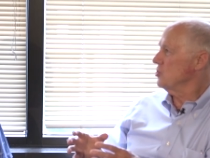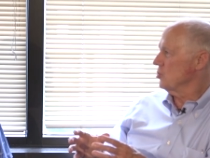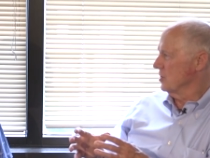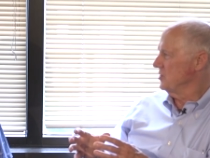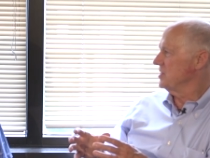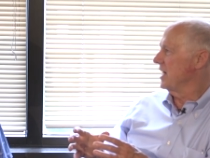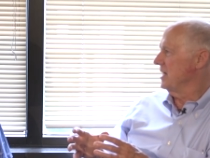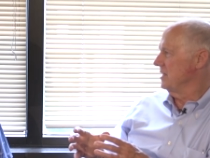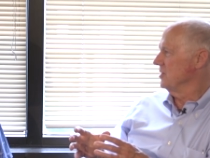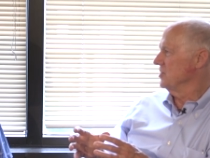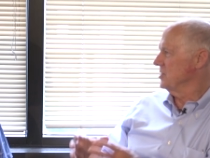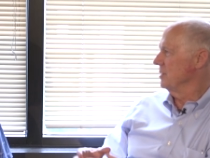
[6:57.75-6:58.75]

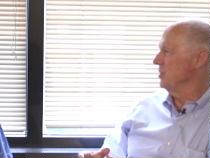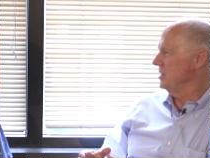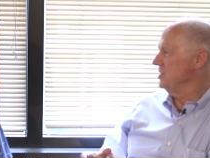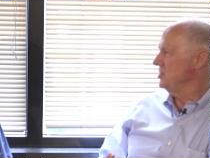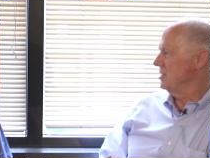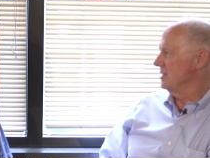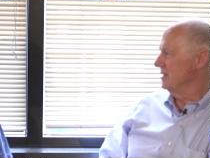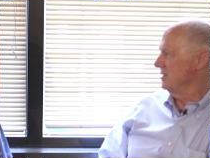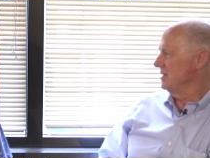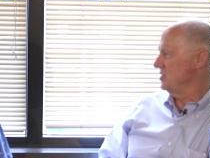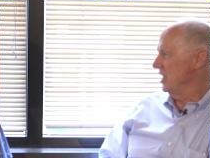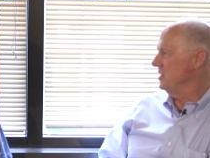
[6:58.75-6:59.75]
short-sighted on some of these
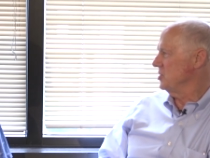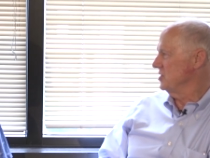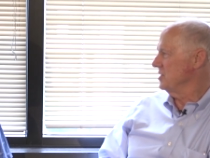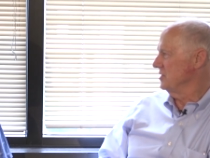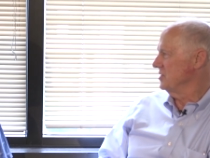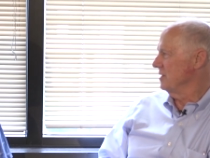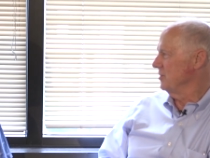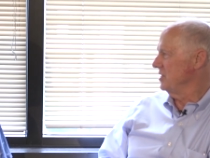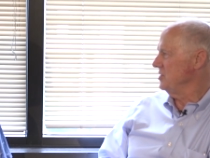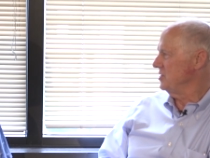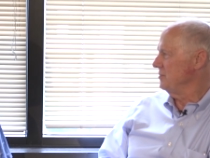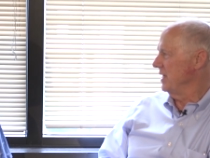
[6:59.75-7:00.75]
changes and some of
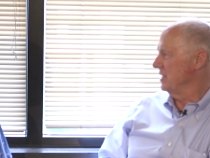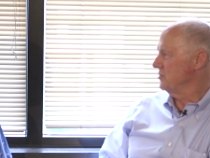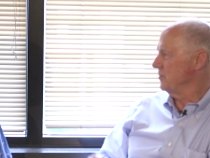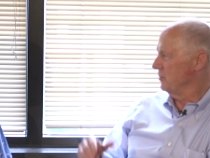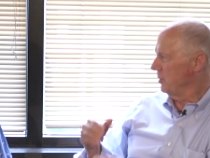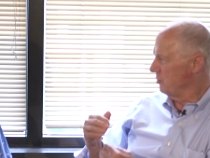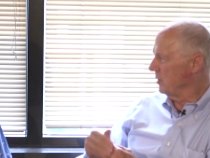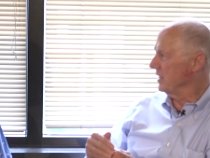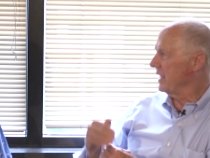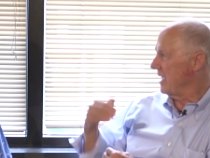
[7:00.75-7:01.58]
these demands, but we really